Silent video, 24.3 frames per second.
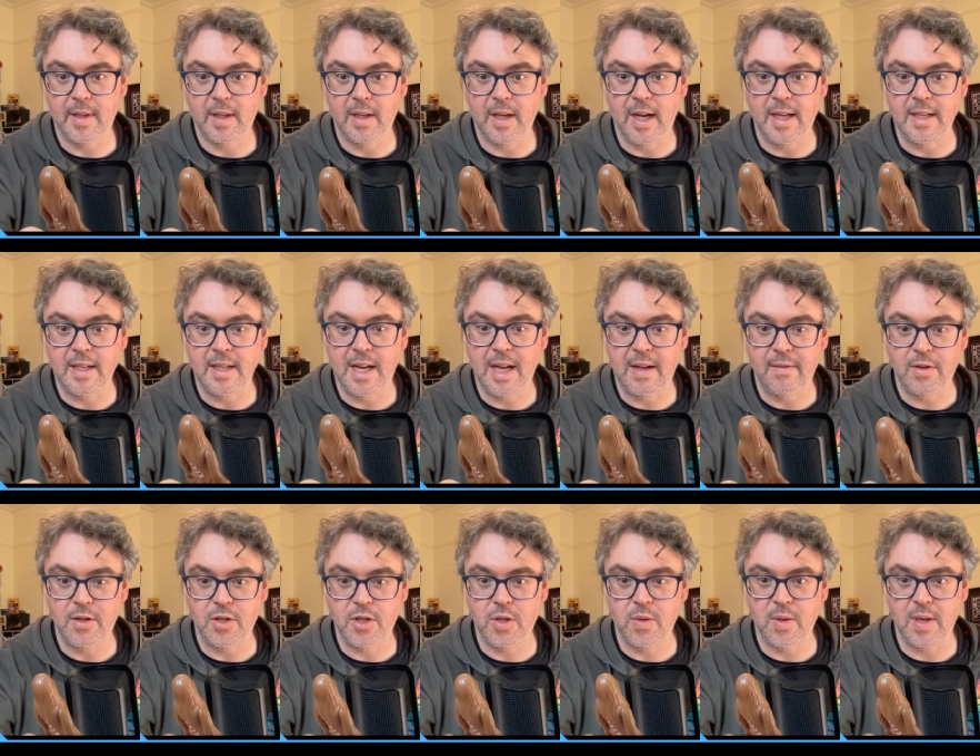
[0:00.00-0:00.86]
I did have
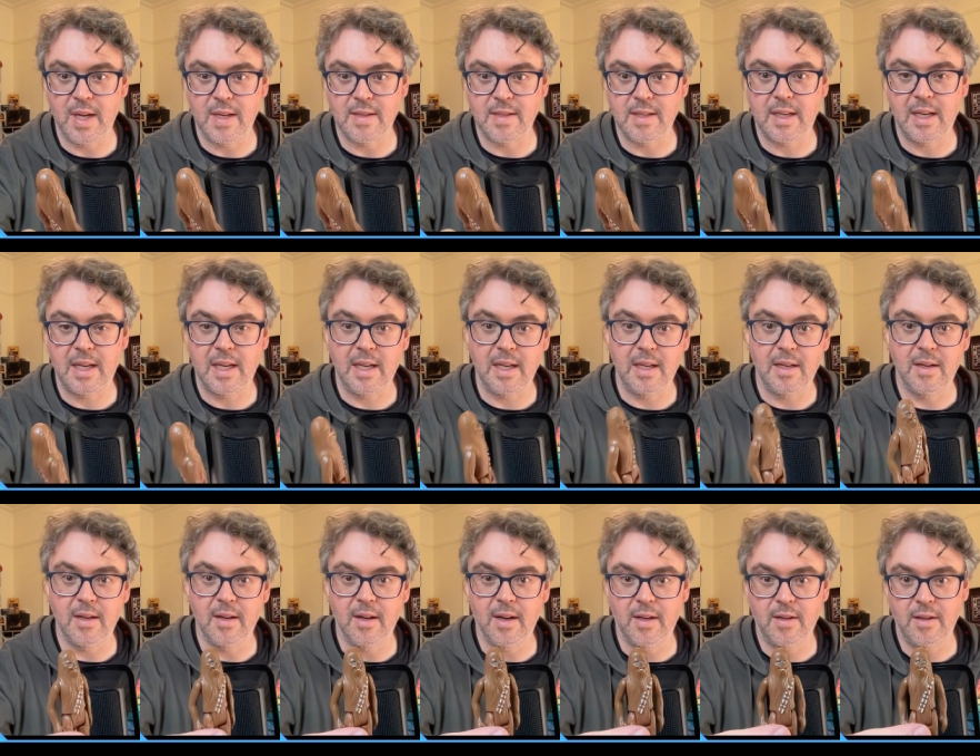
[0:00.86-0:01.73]
a Chewie as a
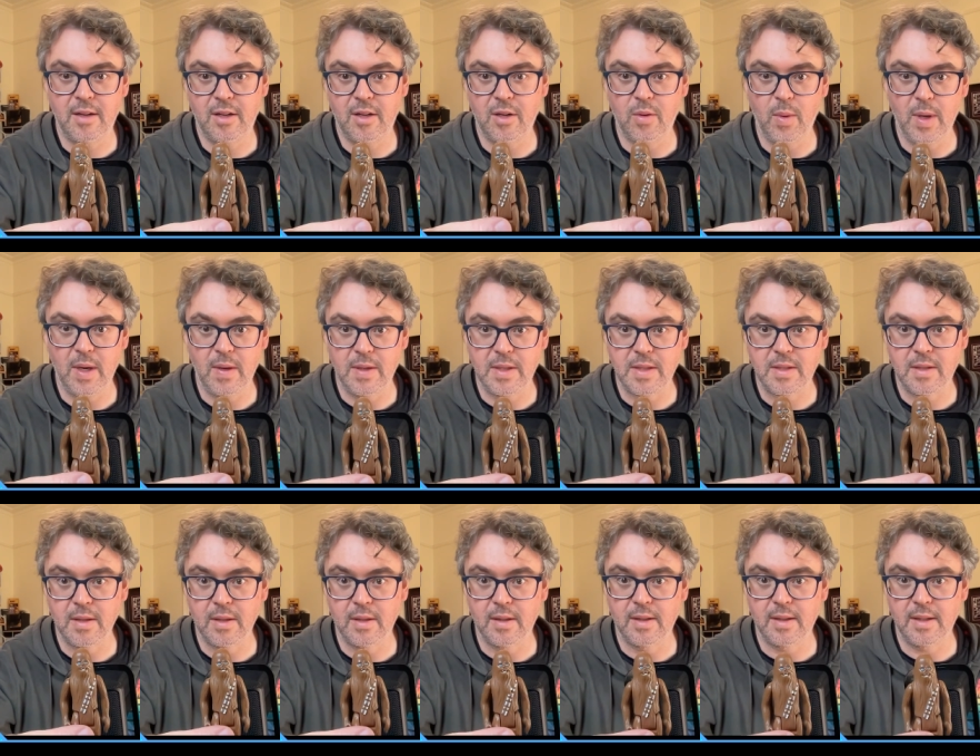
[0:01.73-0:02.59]
kid. I don't know where he's
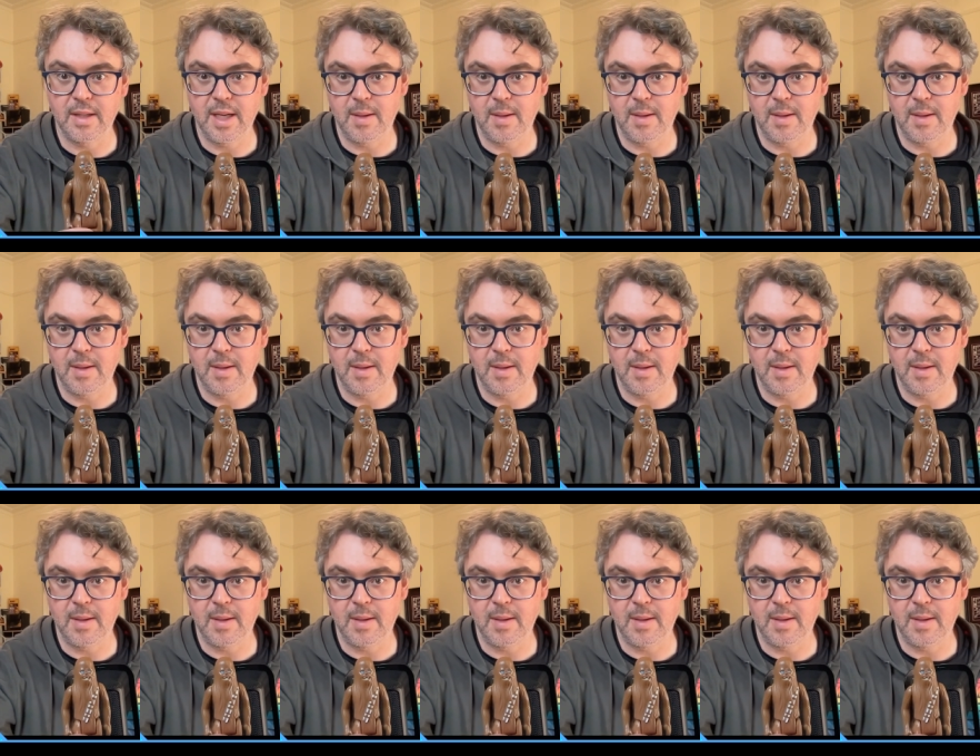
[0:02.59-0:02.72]
gone.